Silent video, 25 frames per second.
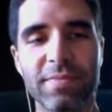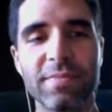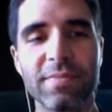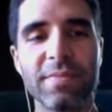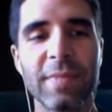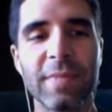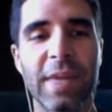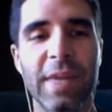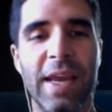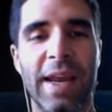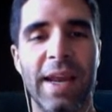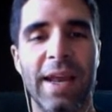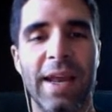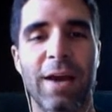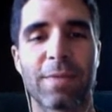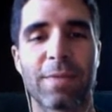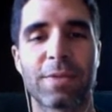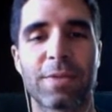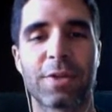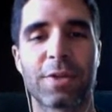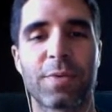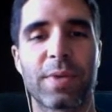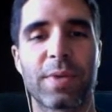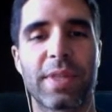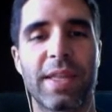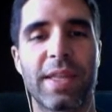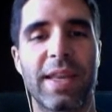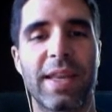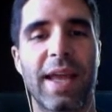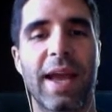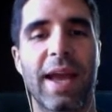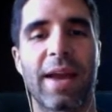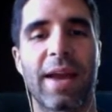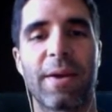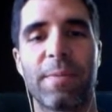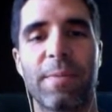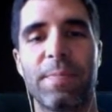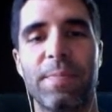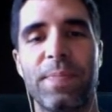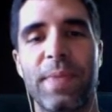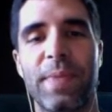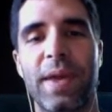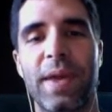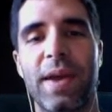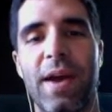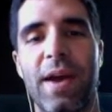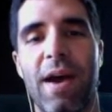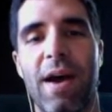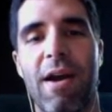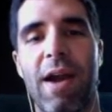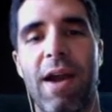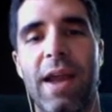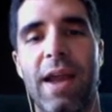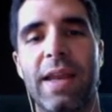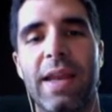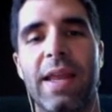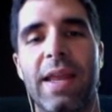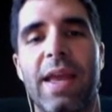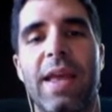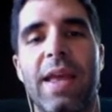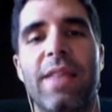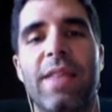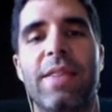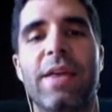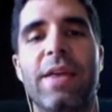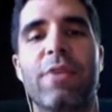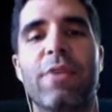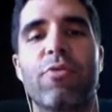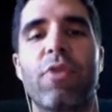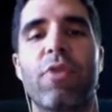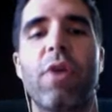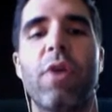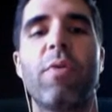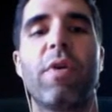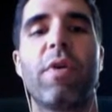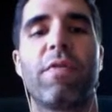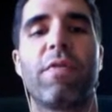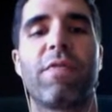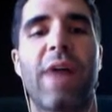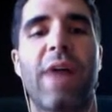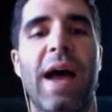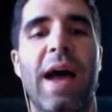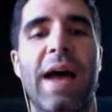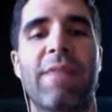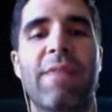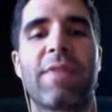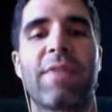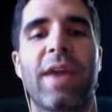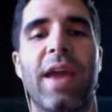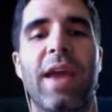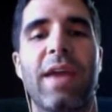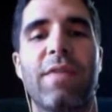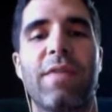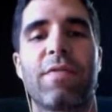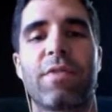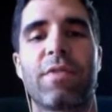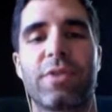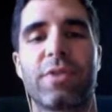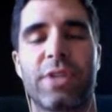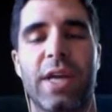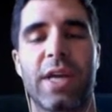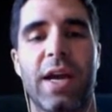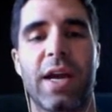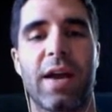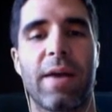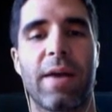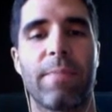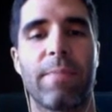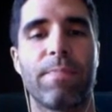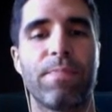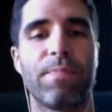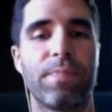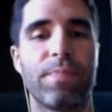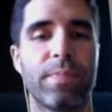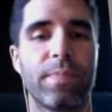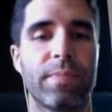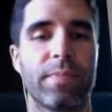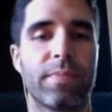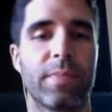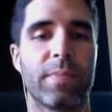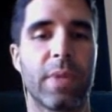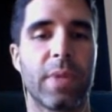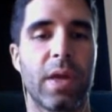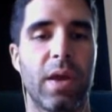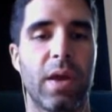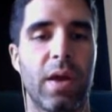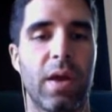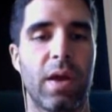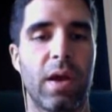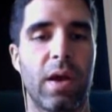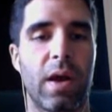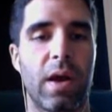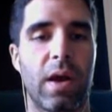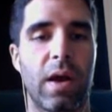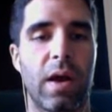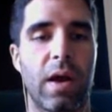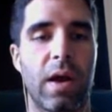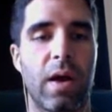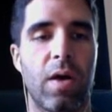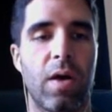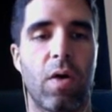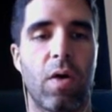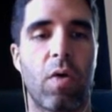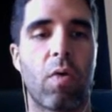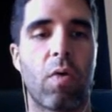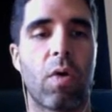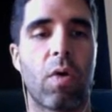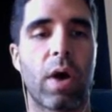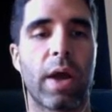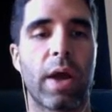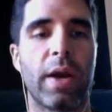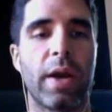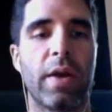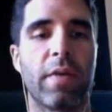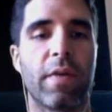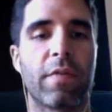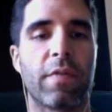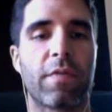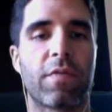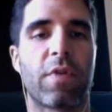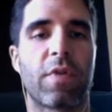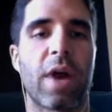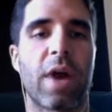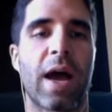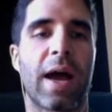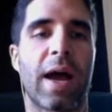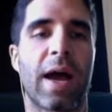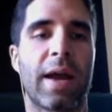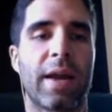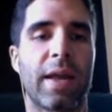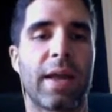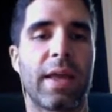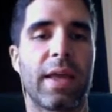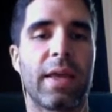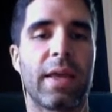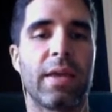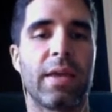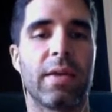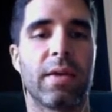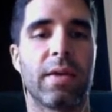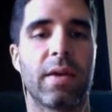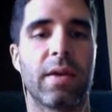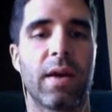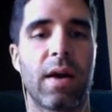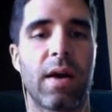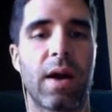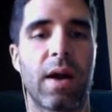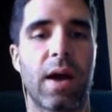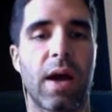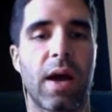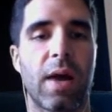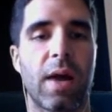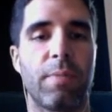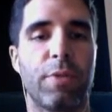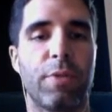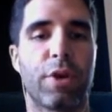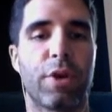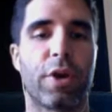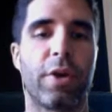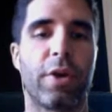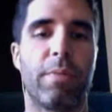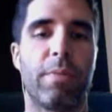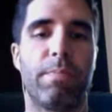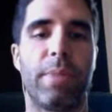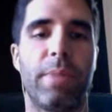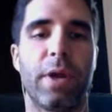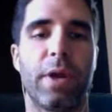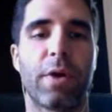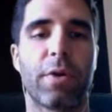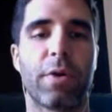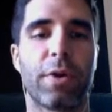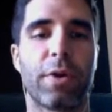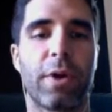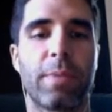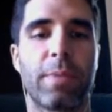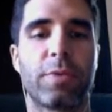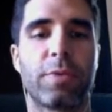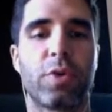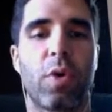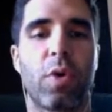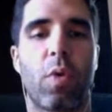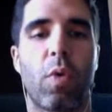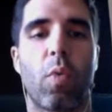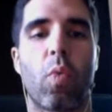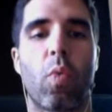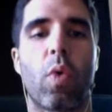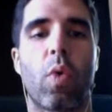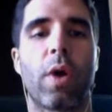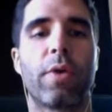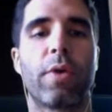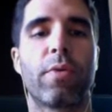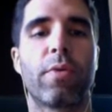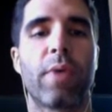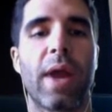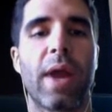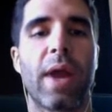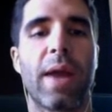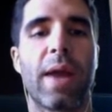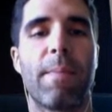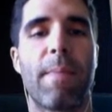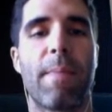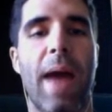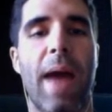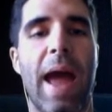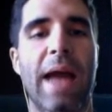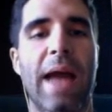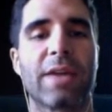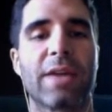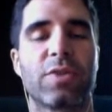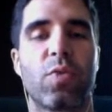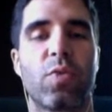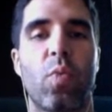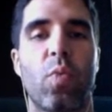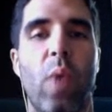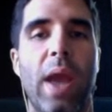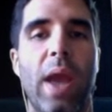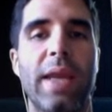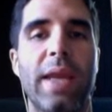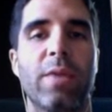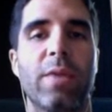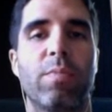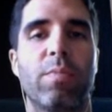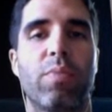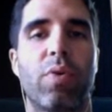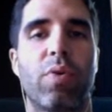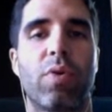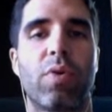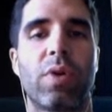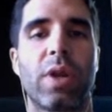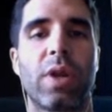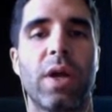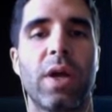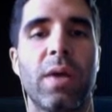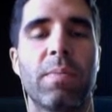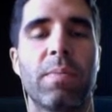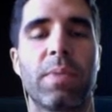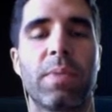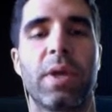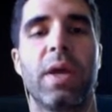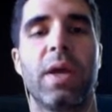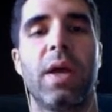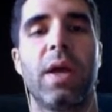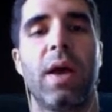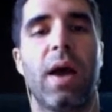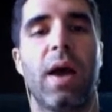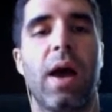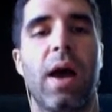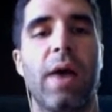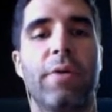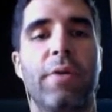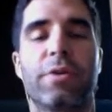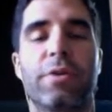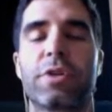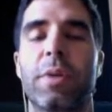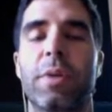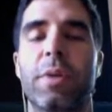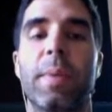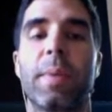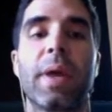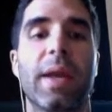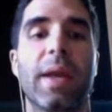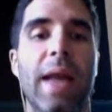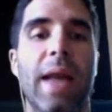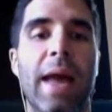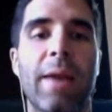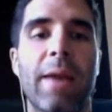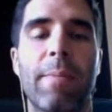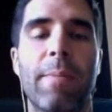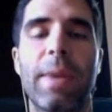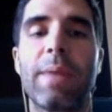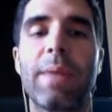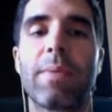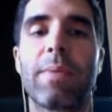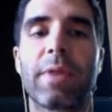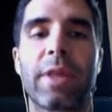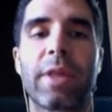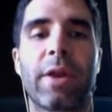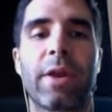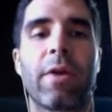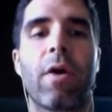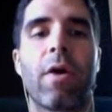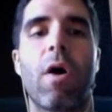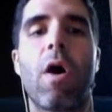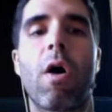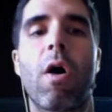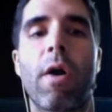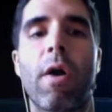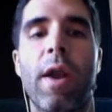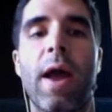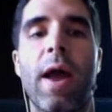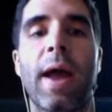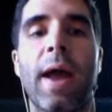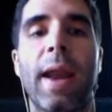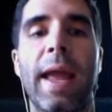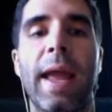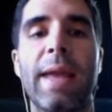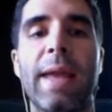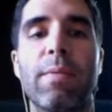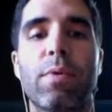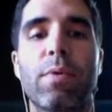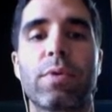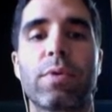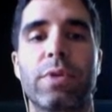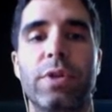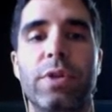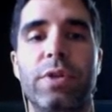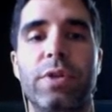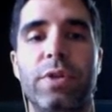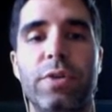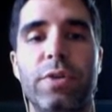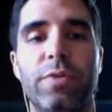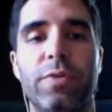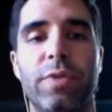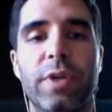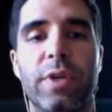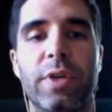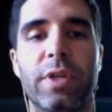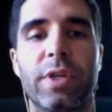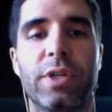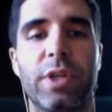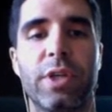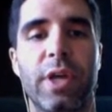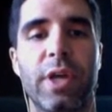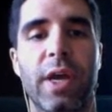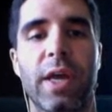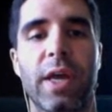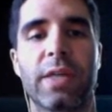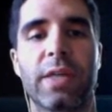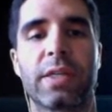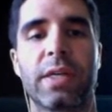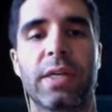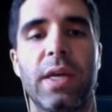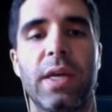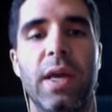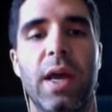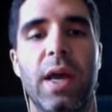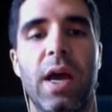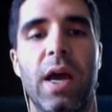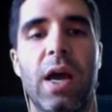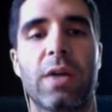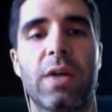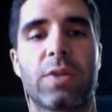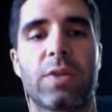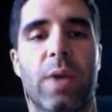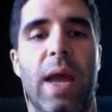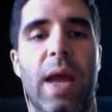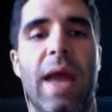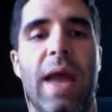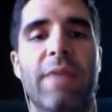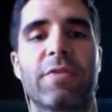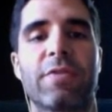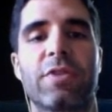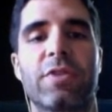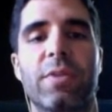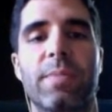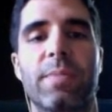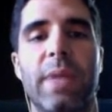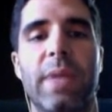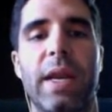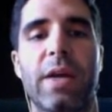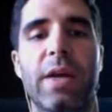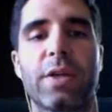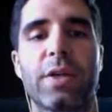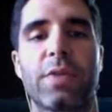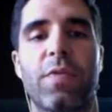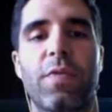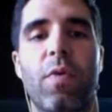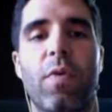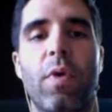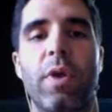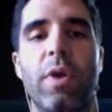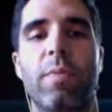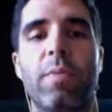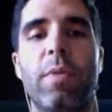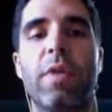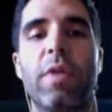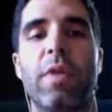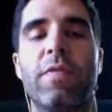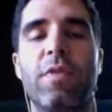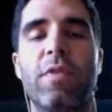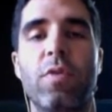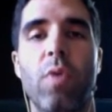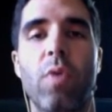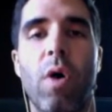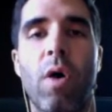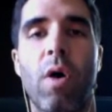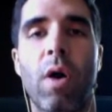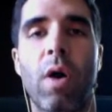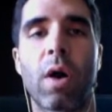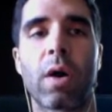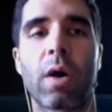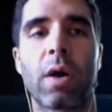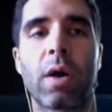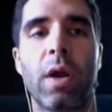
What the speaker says: It helps us with the data. All right, then row a 5K for time. On Friday, you're going to build up to a 1 rep max weighted pull-up. There's going to be a lot of people that are not able to do this yet. So I have something else for you. But if you are,